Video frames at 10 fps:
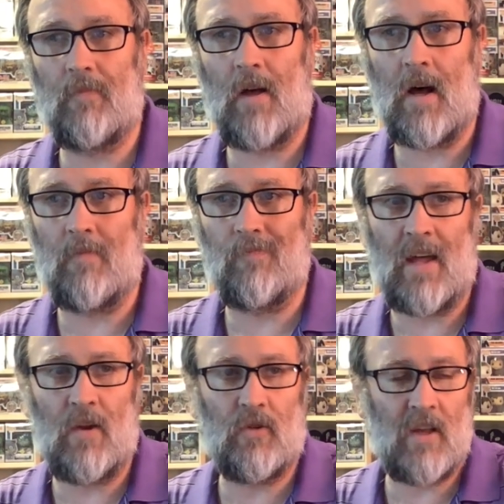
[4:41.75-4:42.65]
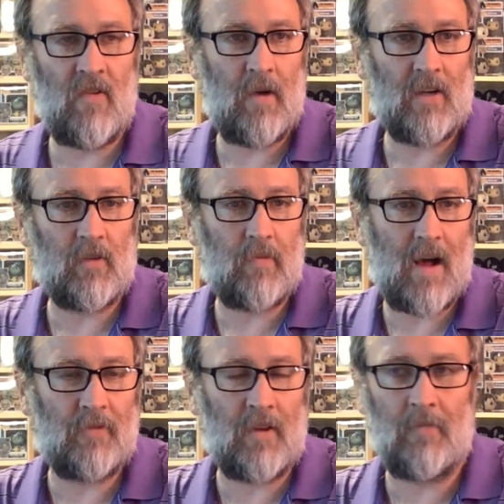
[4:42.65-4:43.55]
I know $7 a
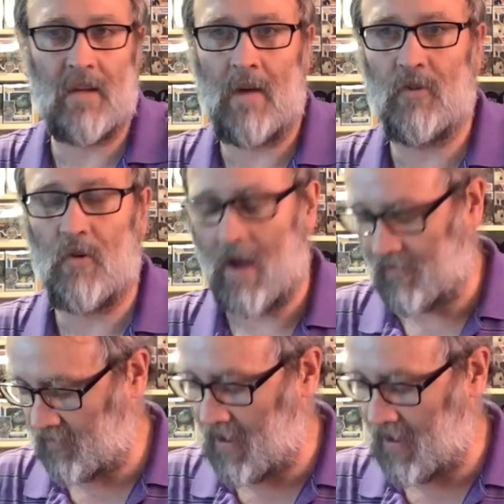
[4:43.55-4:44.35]
pop, sometimes you have to buy